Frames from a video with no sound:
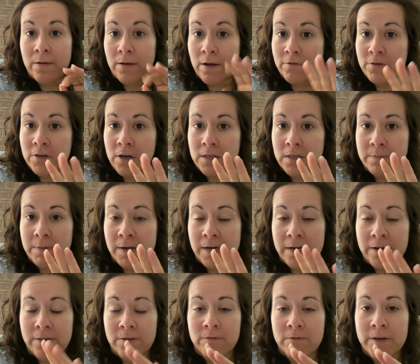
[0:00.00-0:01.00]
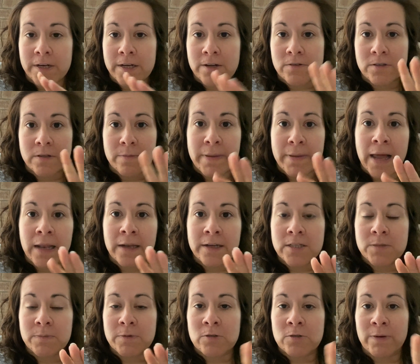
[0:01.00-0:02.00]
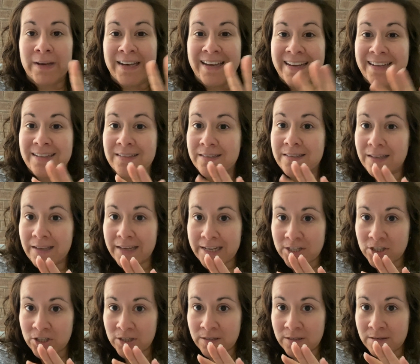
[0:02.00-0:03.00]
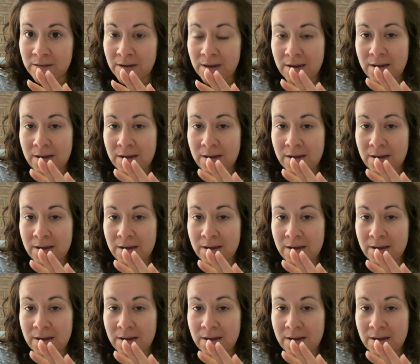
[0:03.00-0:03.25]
I've talked about in other videos, the balance between insulation